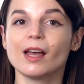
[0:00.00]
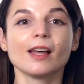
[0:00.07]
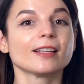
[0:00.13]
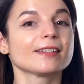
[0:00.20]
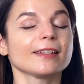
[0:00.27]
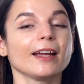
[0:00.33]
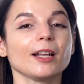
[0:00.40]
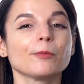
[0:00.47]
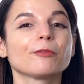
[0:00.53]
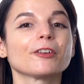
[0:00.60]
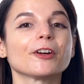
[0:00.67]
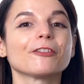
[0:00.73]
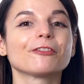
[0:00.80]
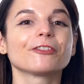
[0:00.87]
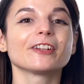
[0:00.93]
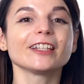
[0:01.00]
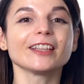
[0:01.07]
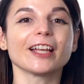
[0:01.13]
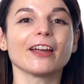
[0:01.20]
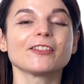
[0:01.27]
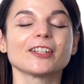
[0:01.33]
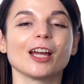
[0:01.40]
sign up for a free
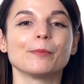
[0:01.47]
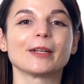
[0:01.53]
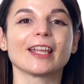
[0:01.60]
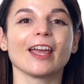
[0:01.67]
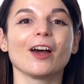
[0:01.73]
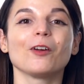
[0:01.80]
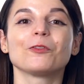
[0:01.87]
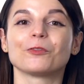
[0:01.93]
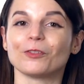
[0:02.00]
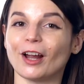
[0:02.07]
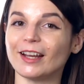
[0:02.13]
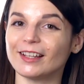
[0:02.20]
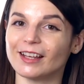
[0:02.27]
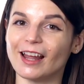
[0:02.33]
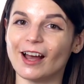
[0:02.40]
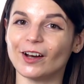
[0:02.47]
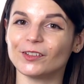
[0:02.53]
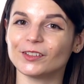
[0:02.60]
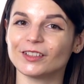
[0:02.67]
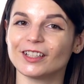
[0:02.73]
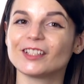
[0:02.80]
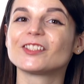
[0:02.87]
lifetime account right now.